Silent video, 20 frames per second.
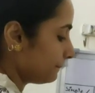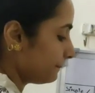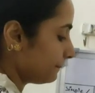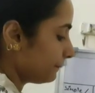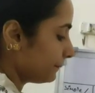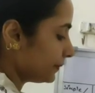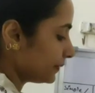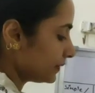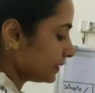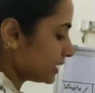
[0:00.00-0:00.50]

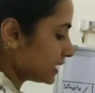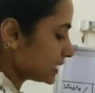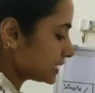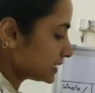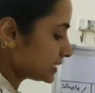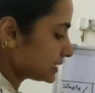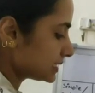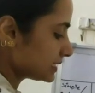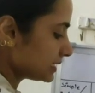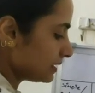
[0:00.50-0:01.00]

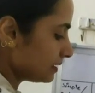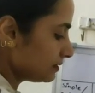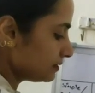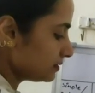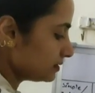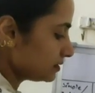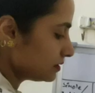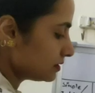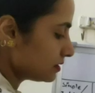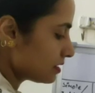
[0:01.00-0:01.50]
present
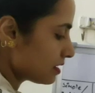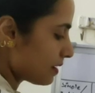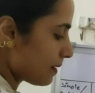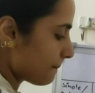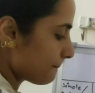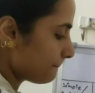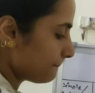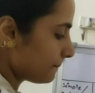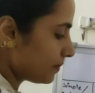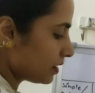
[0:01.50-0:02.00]

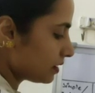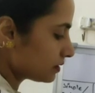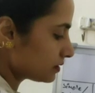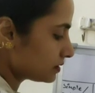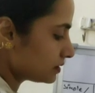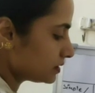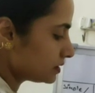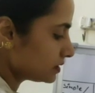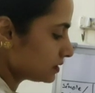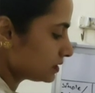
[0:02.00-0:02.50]

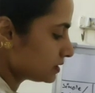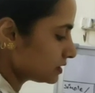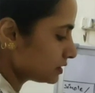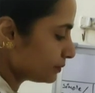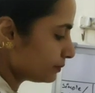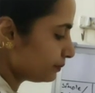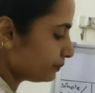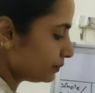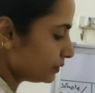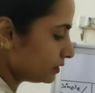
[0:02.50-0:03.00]

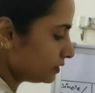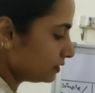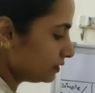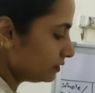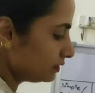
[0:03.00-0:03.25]
participle